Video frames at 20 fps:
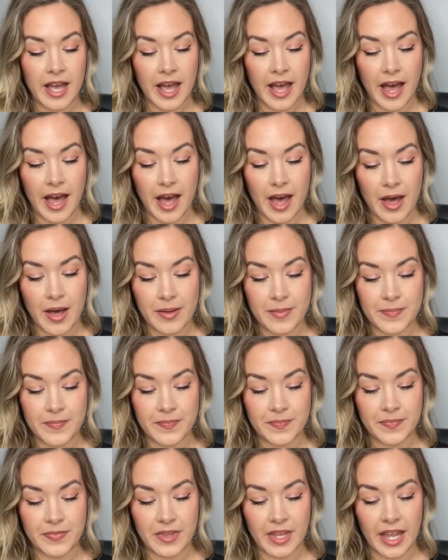
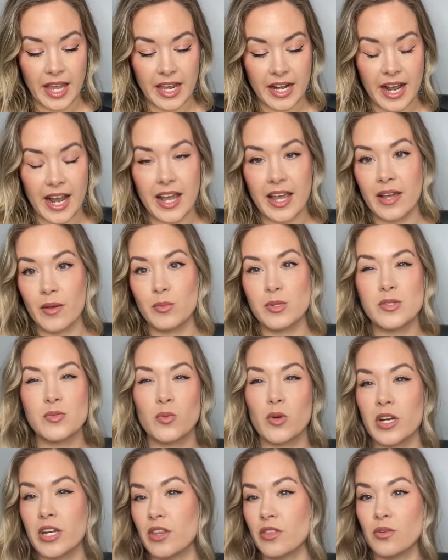Um, and I was
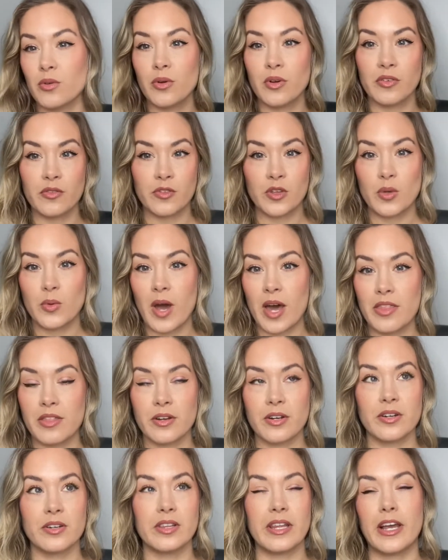working through a few
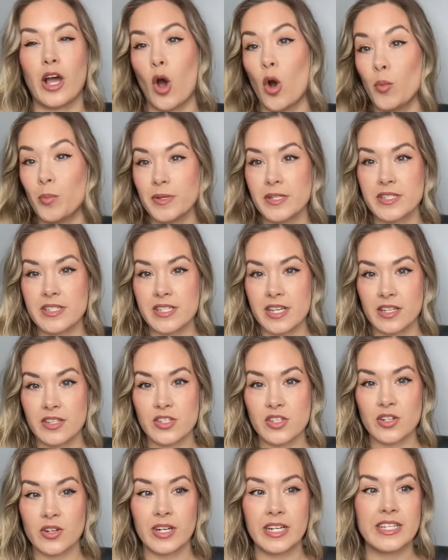other like open
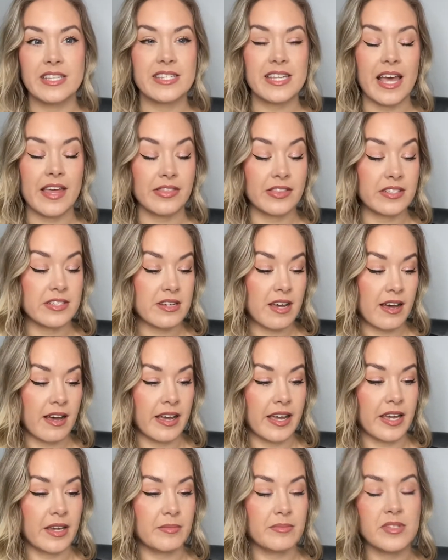sunscreens at the
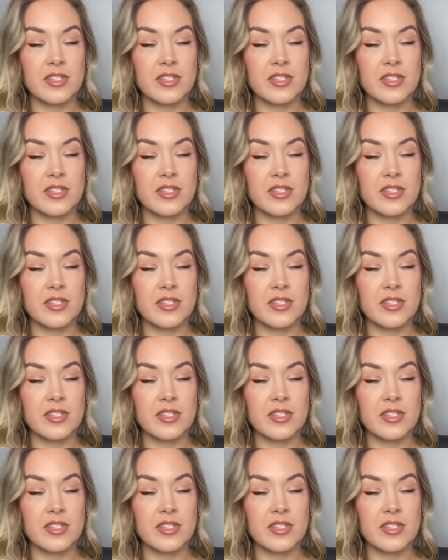time.